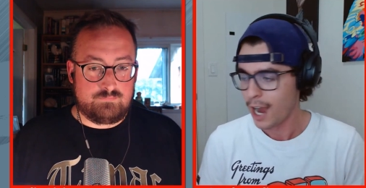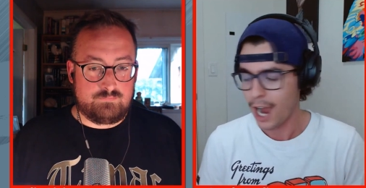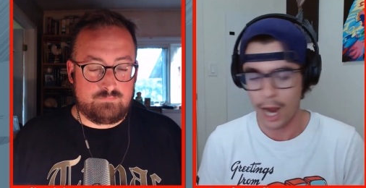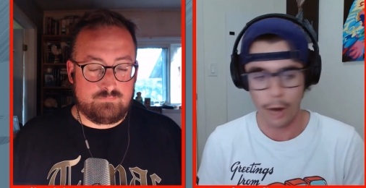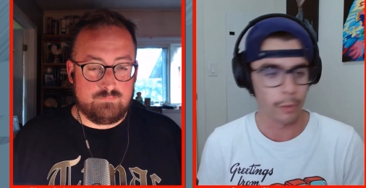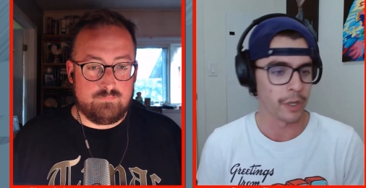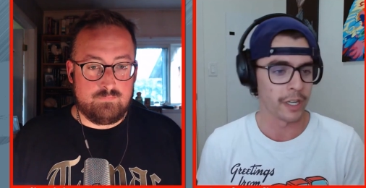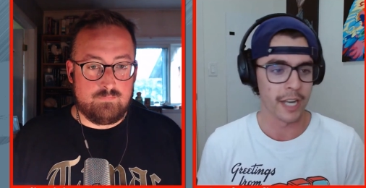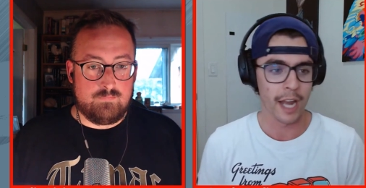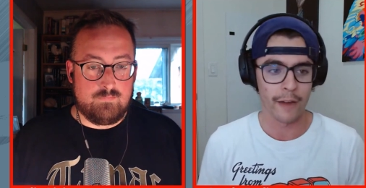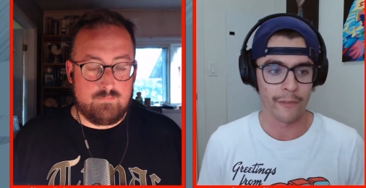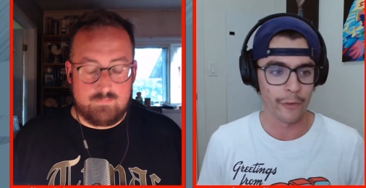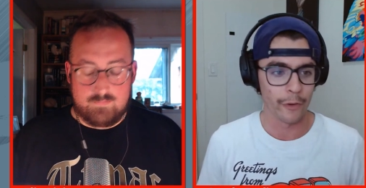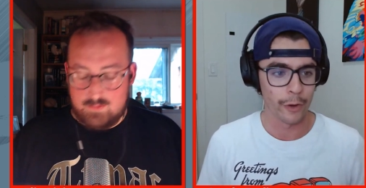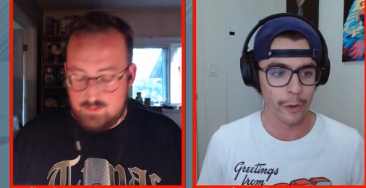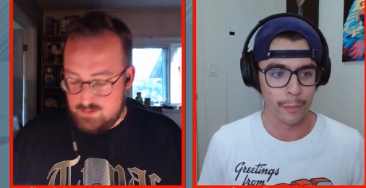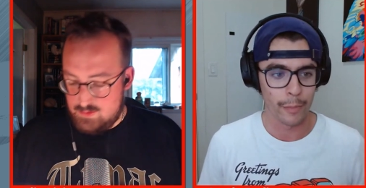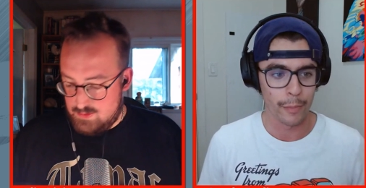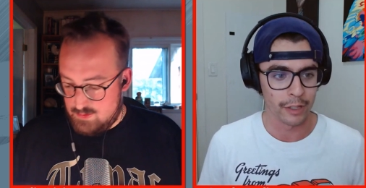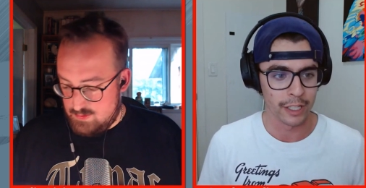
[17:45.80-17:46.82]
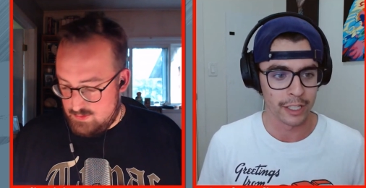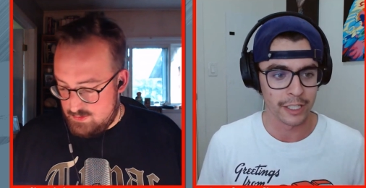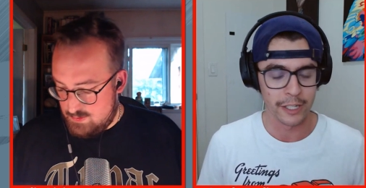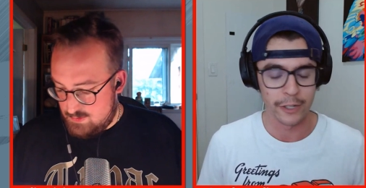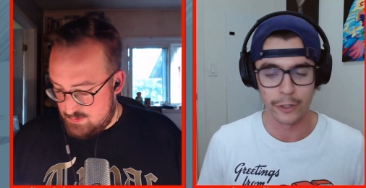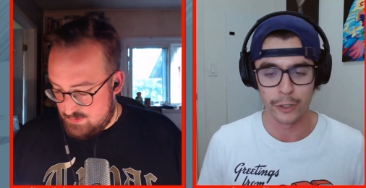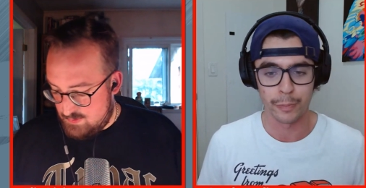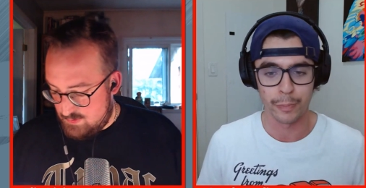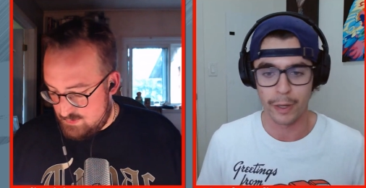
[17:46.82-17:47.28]
Speaker 1: I would never in a million
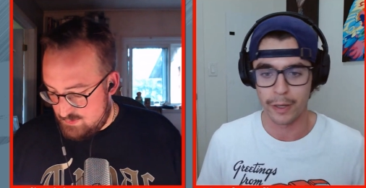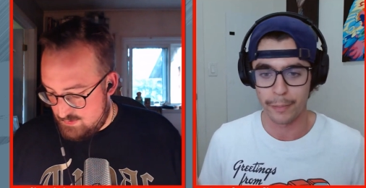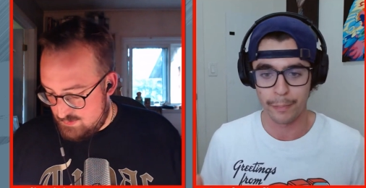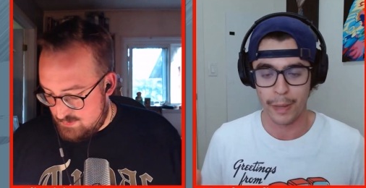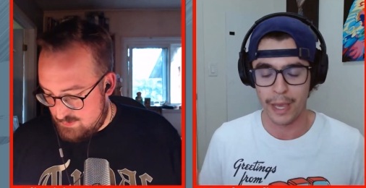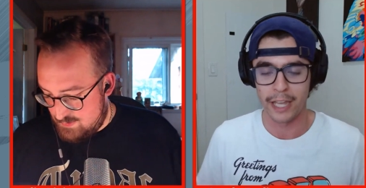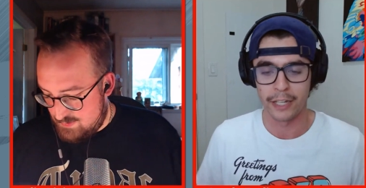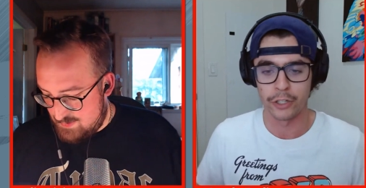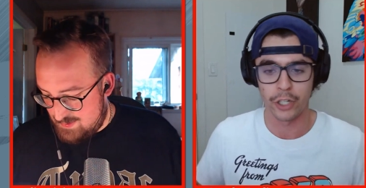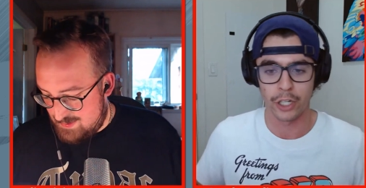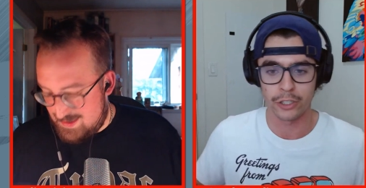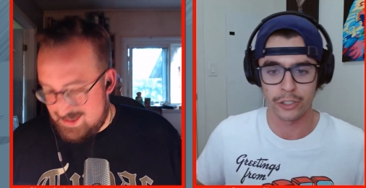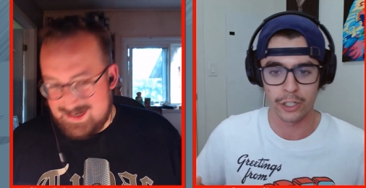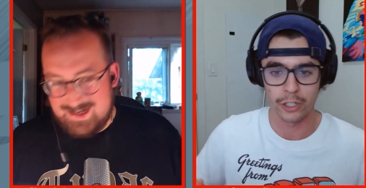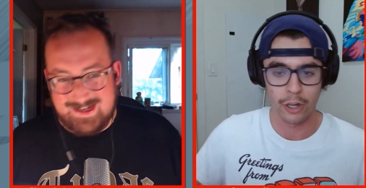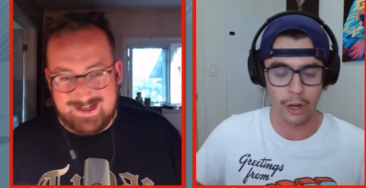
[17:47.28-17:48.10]
years pay Justin